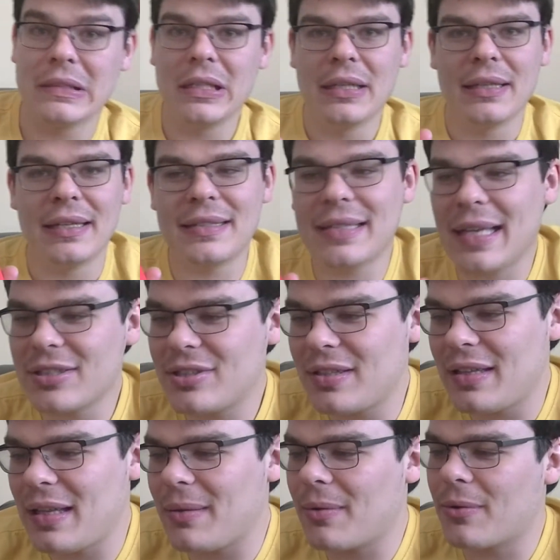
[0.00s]
This is
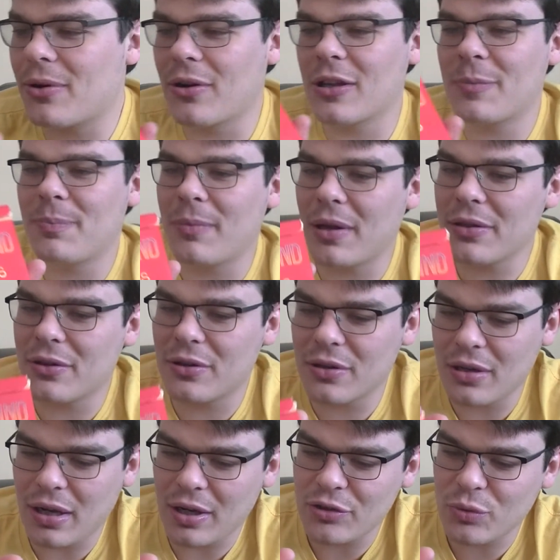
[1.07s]
actually the
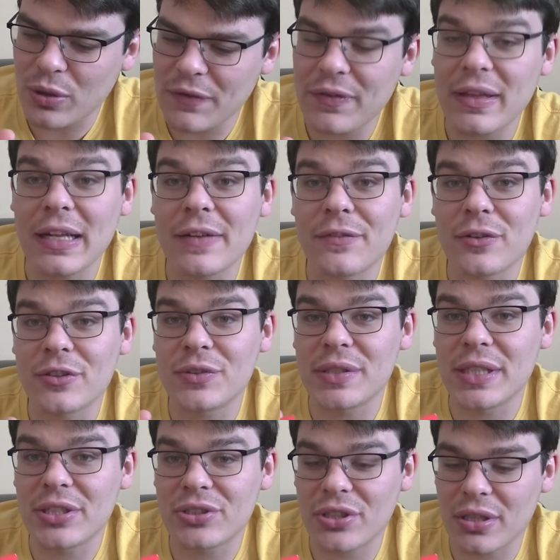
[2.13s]
Mother 25th Anniversary
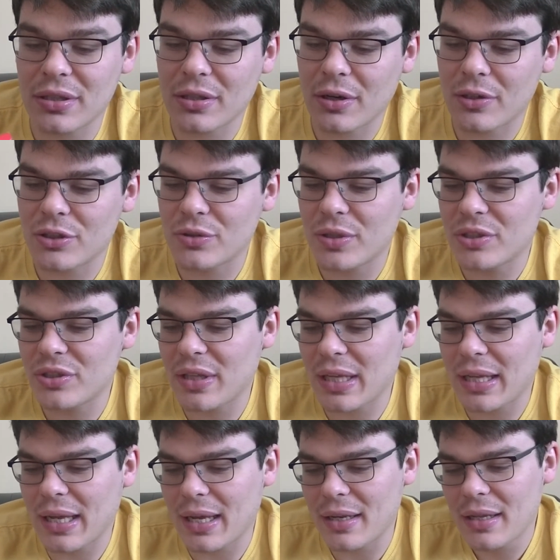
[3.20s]
Edition cartridge that I
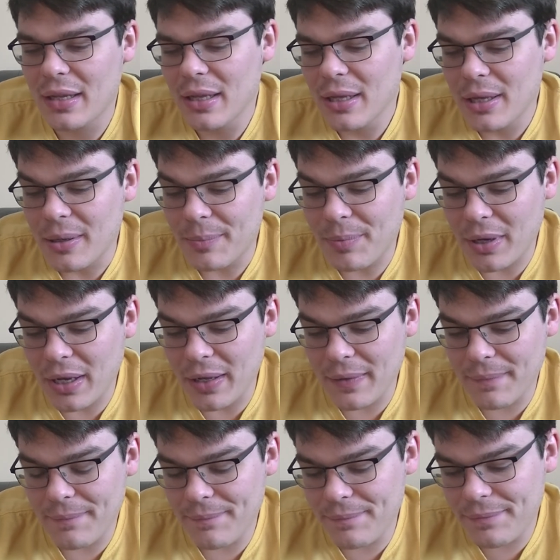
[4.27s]
got.
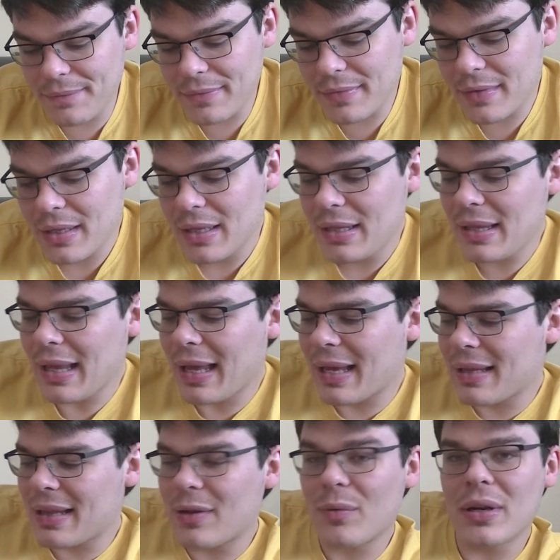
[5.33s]
But
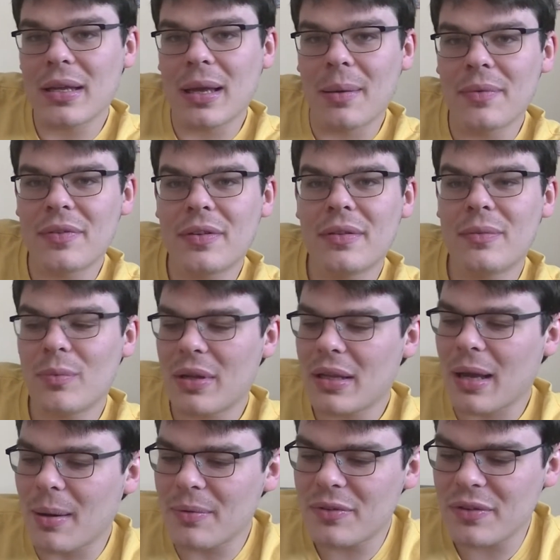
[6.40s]
Yeah, like when it comes
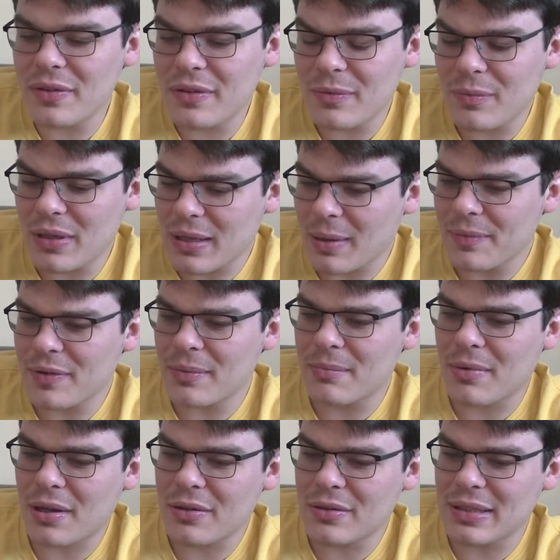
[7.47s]
to
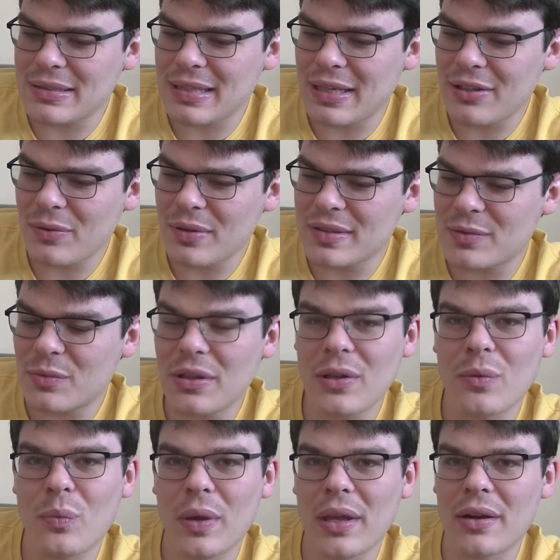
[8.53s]
Mother, Nintendo is
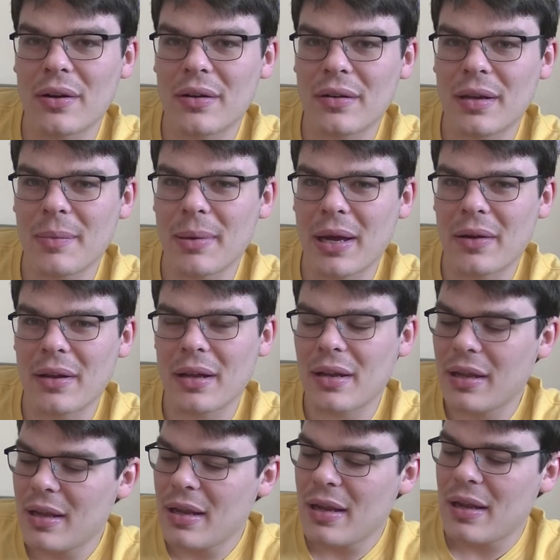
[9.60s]
really weird about it.
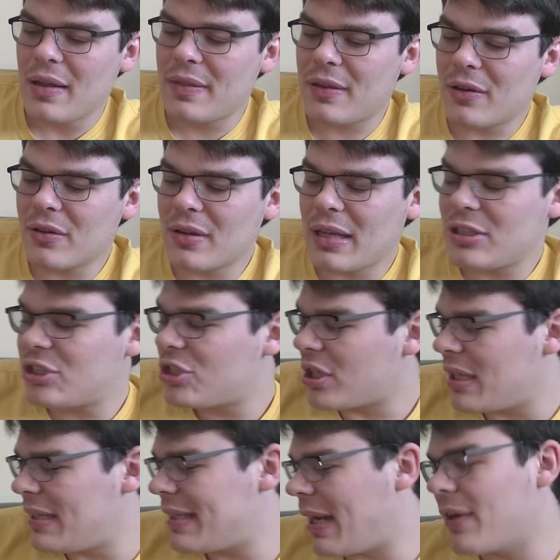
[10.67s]
They're like
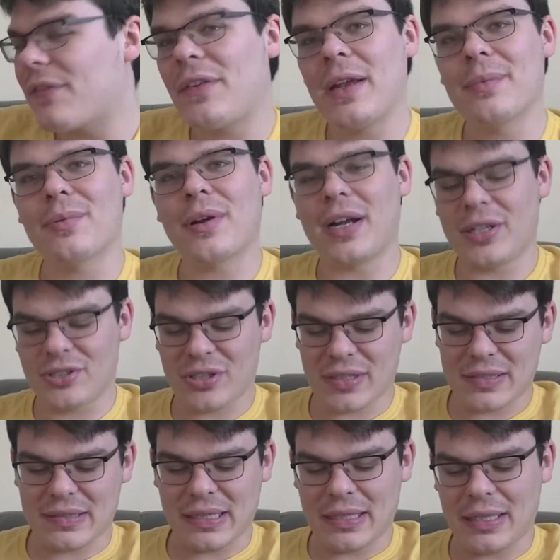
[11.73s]
shutting down fan
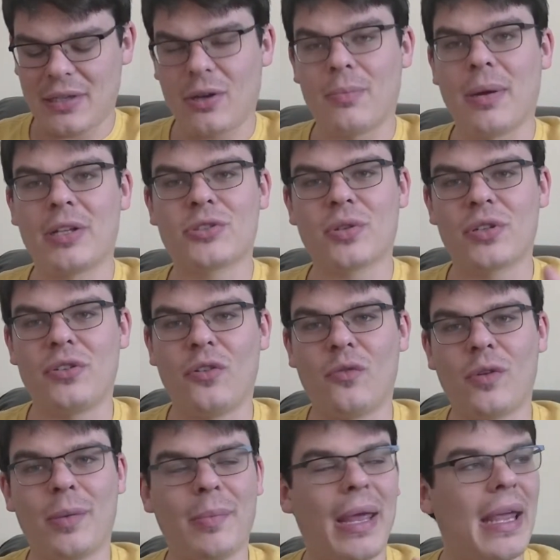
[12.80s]
projects like, you know, Metroid 2
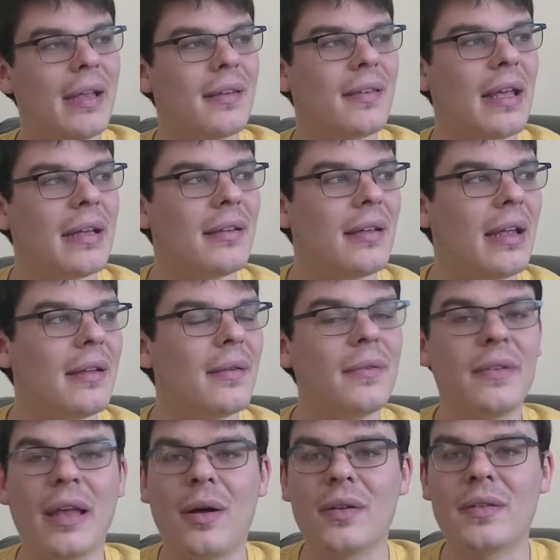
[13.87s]
remakes and
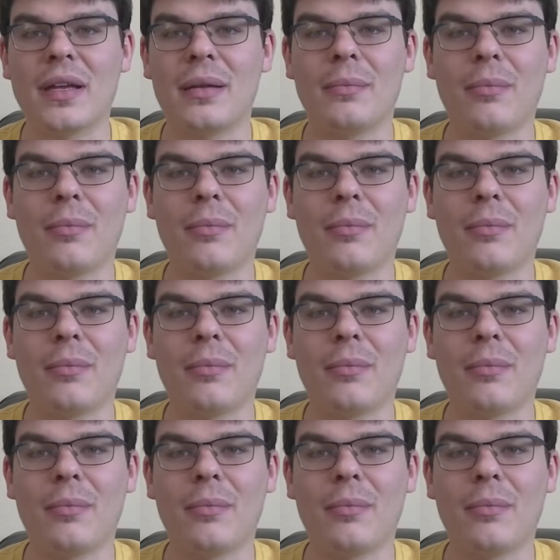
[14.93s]
Zelda and